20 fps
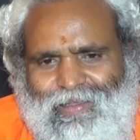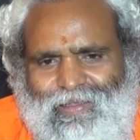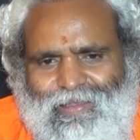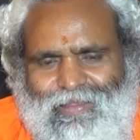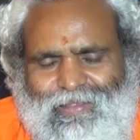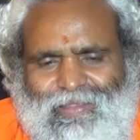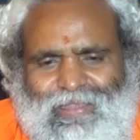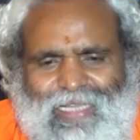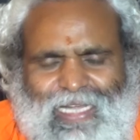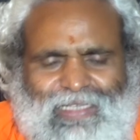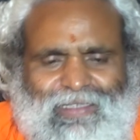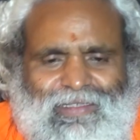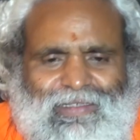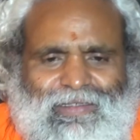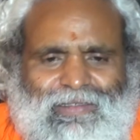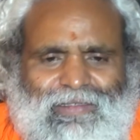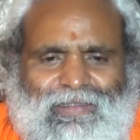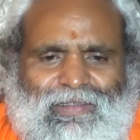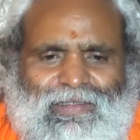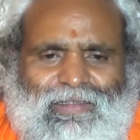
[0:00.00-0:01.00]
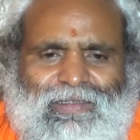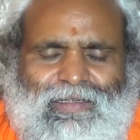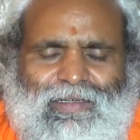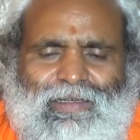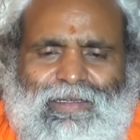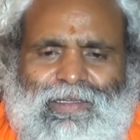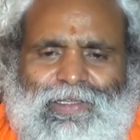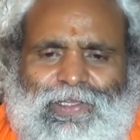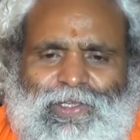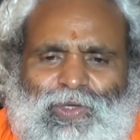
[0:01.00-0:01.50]
that
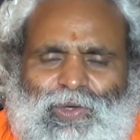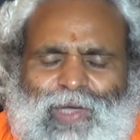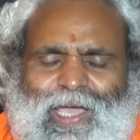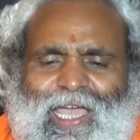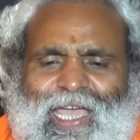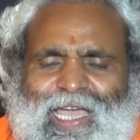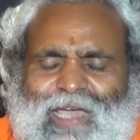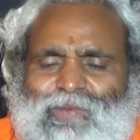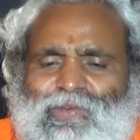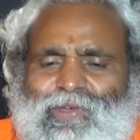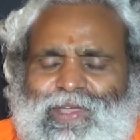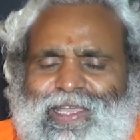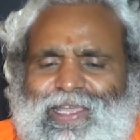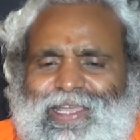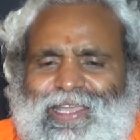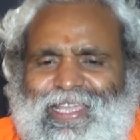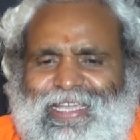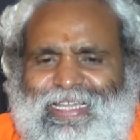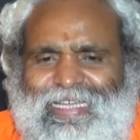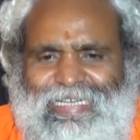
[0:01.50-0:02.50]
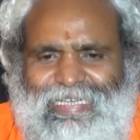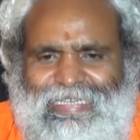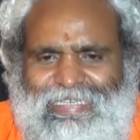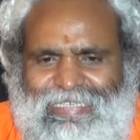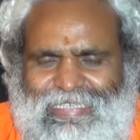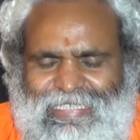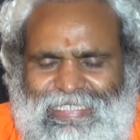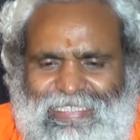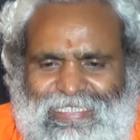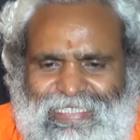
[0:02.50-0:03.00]
you have a
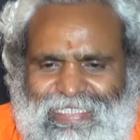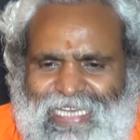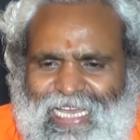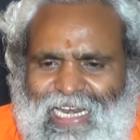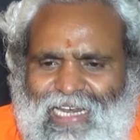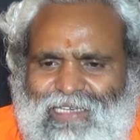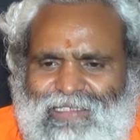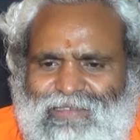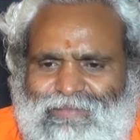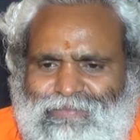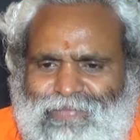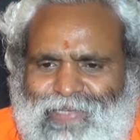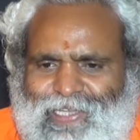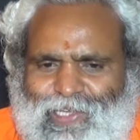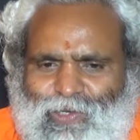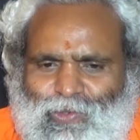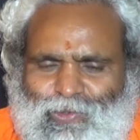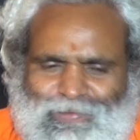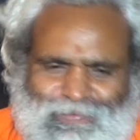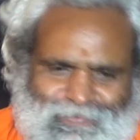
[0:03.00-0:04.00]
crystal Meru